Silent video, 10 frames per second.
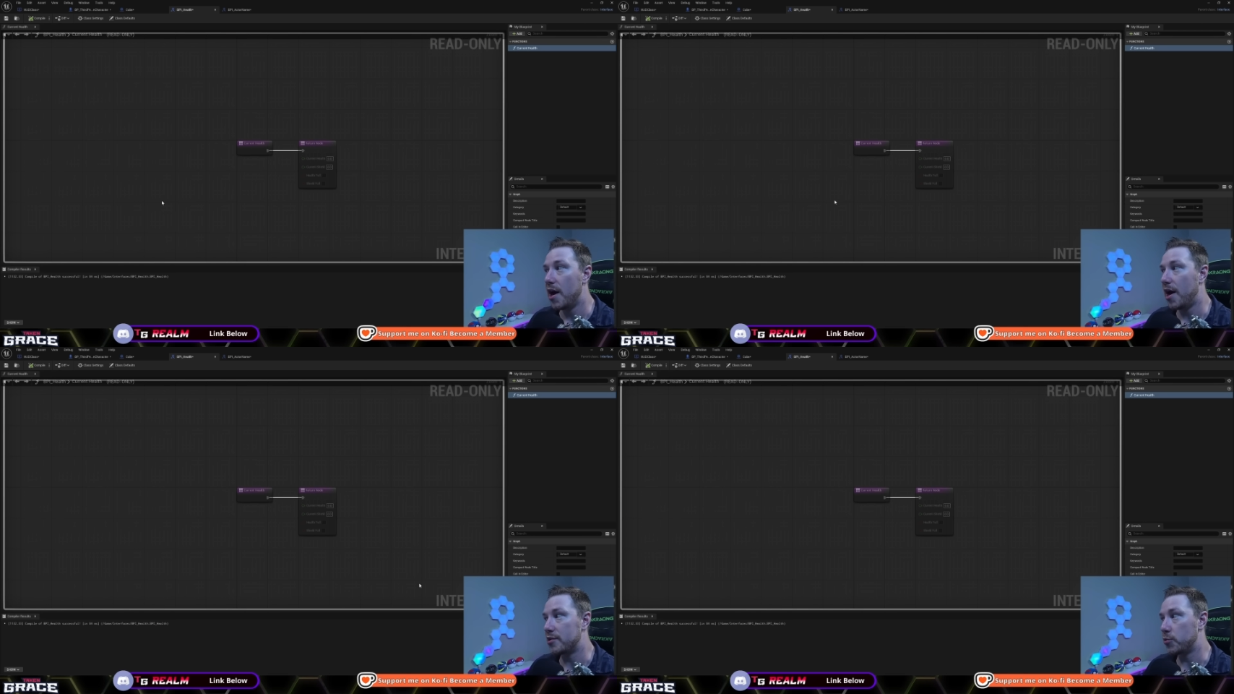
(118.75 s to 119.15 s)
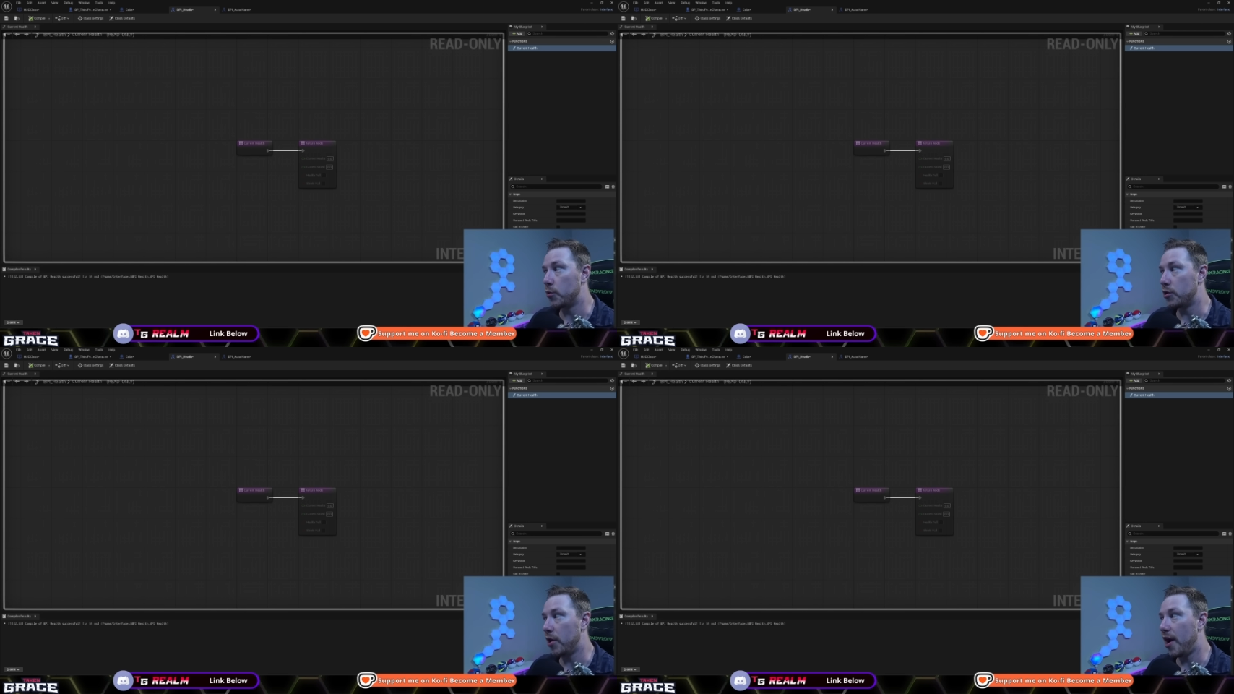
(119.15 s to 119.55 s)
Uh, so
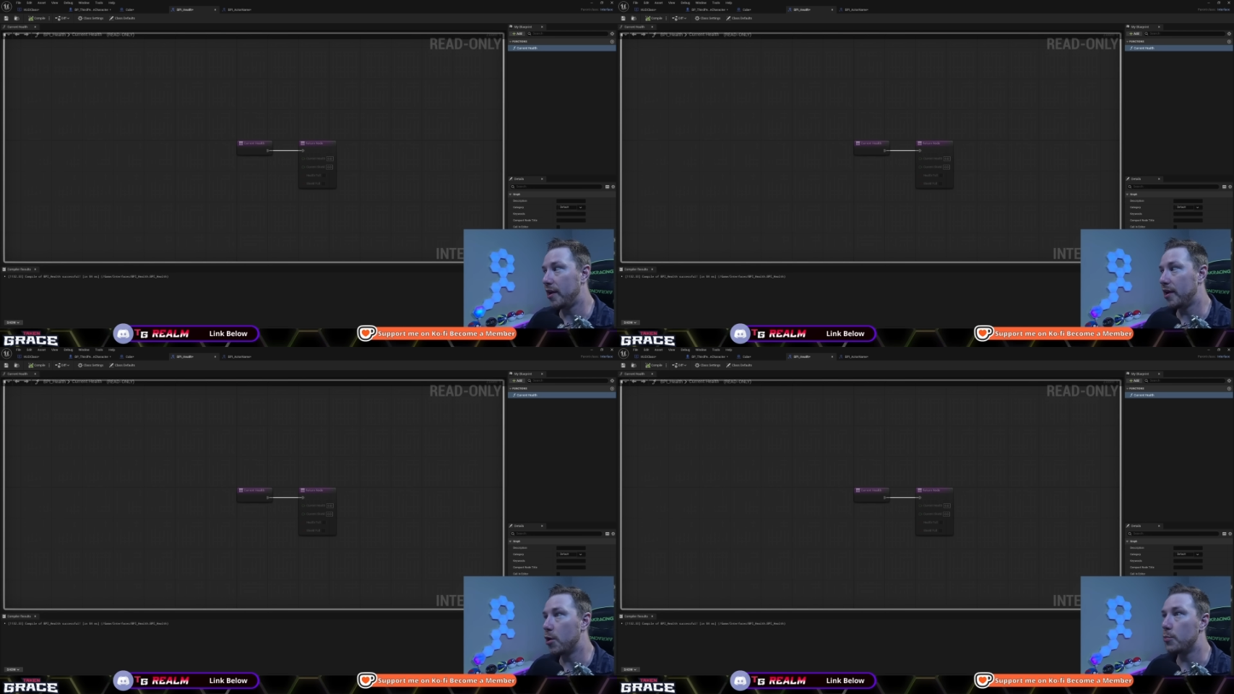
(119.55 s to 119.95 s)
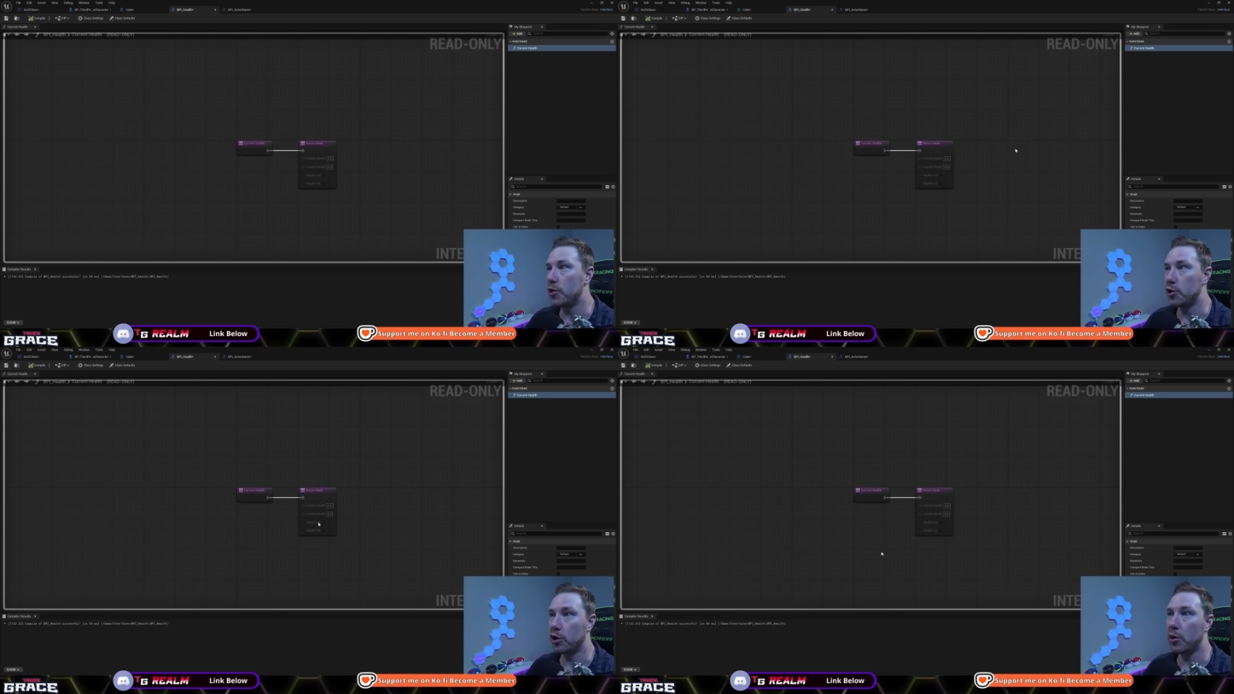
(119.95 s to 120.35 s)
when you're adding an
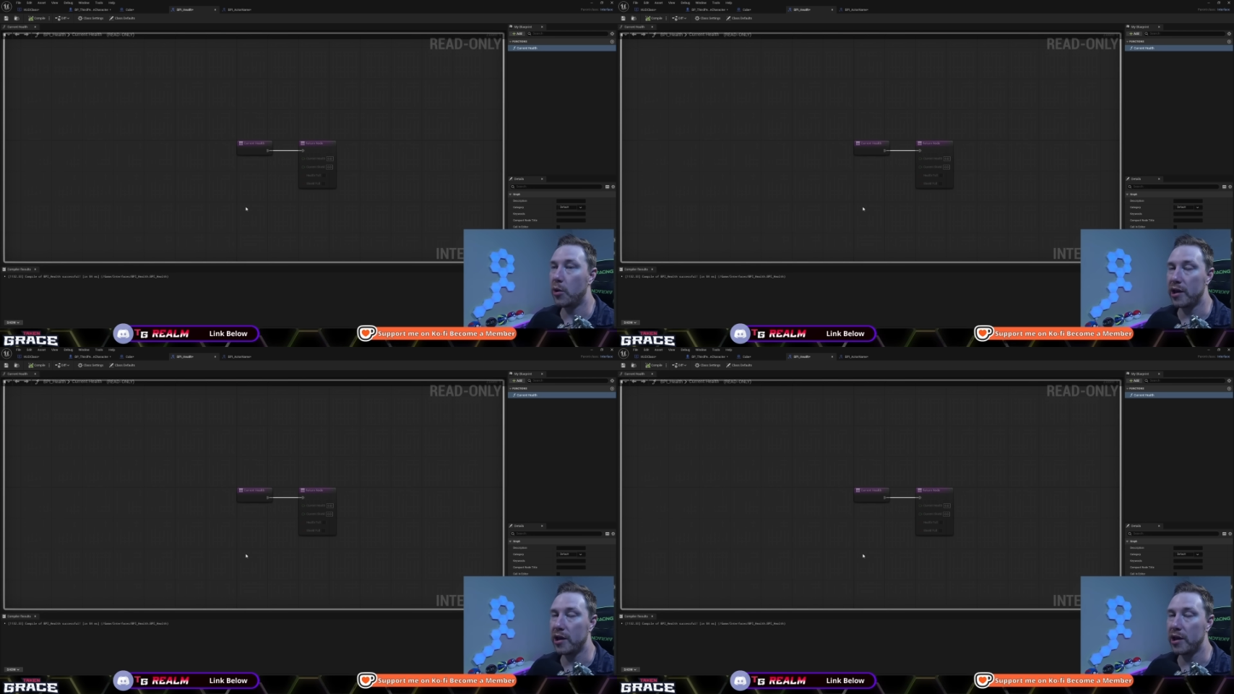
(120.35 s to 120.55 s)
output, you're gonna wanna